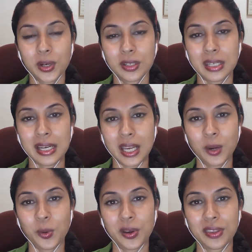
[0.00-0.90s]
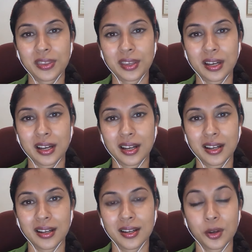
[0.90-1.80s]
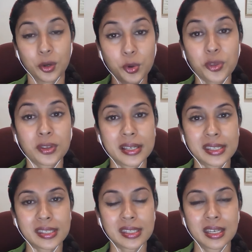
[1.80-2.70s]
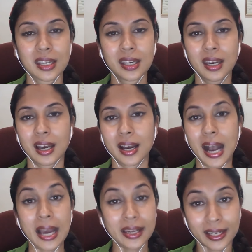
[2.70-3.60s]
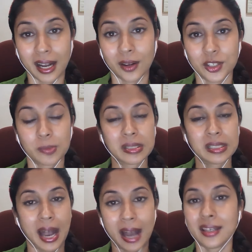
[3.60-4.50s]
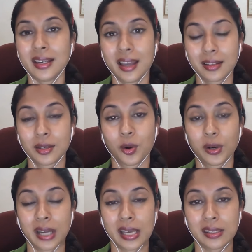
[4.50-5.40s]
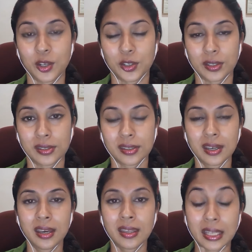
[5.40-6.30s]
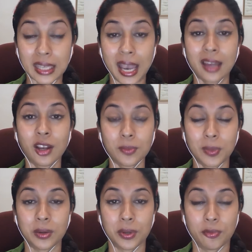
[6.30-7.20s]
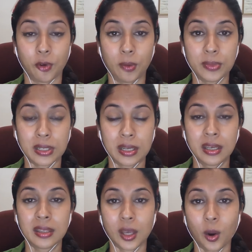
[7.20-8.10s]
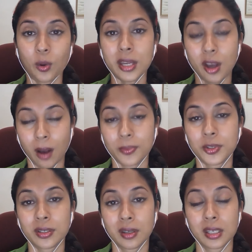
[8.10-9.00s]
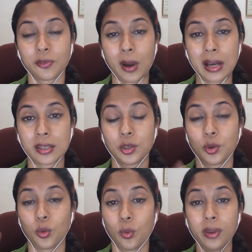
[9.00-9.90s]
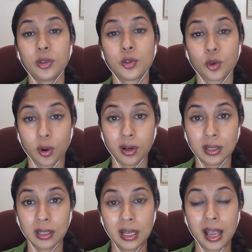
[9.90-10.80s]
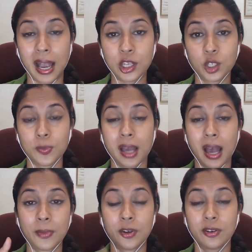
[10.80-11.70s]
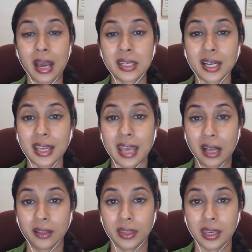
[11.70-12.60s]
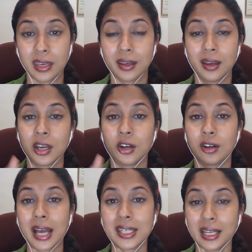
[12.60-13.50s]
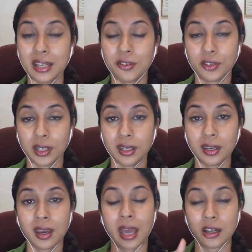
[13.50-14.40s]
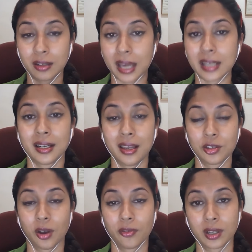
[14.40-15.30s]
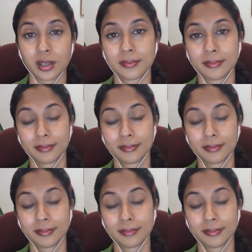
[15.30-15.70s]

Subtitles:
we're dealing with ruthless, unaccountable, unelected organizations that cannot be reformed. The only option is for us to withdraw and to become radically healthy, radically free, and radically sovereign.